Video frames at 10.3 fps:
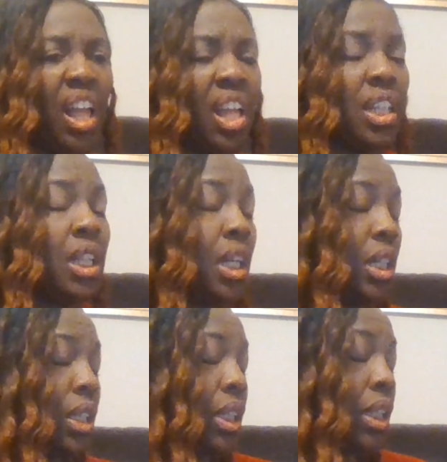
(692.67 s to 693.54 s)

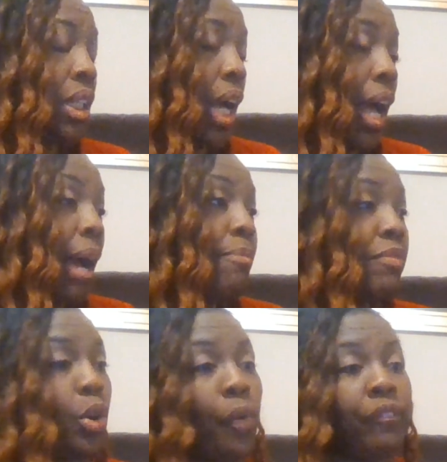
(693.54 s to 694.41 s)
Look, I'm
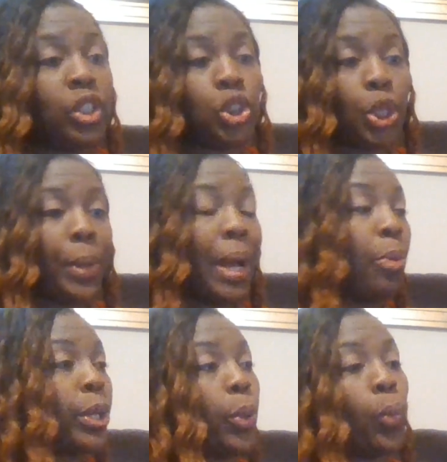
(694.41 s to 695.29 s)
voting for Joe. I
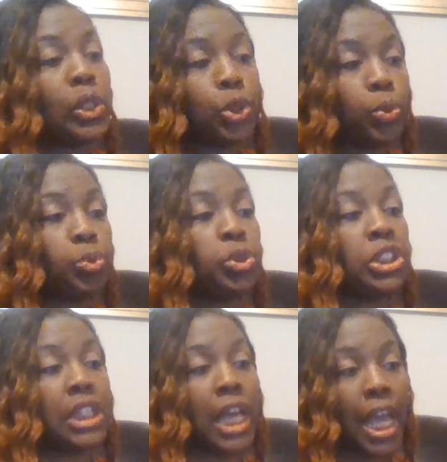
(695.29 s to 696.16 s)
don't care what you
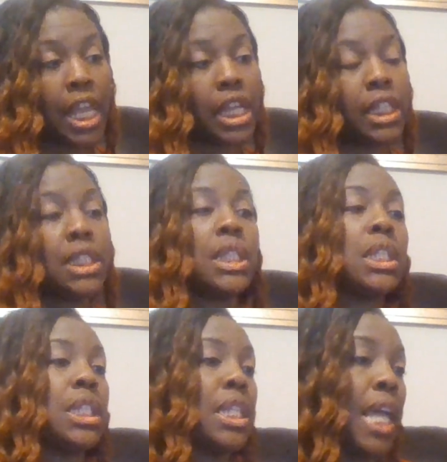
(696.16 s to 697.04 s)
say,
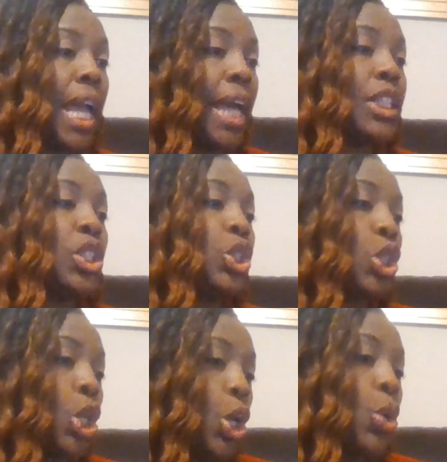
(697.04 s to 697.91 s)
because that
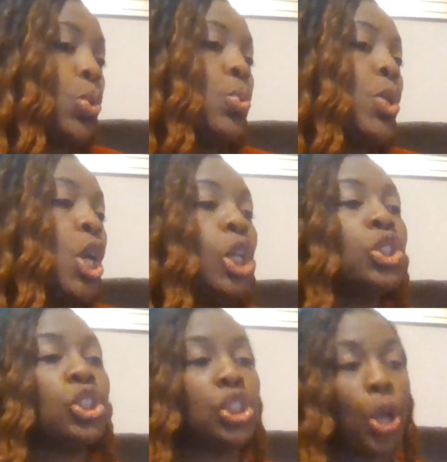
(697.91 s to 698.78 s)
Joe
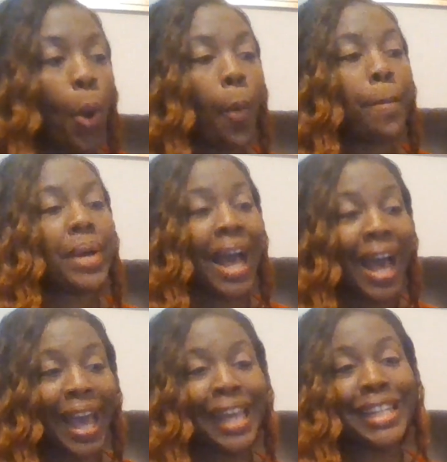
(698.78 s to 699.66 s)

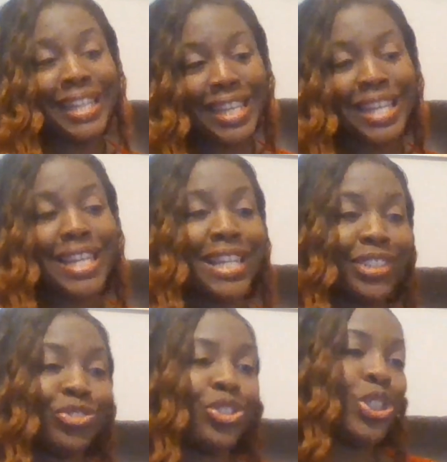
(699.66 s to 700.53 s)

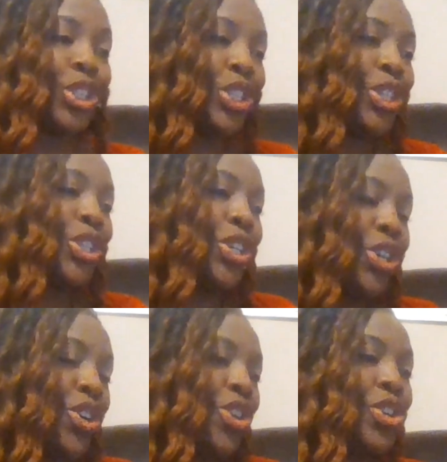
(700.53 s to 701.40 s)
Biden,
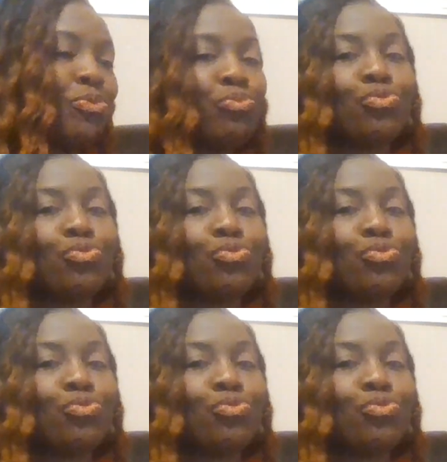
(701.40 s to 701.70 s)
yeah.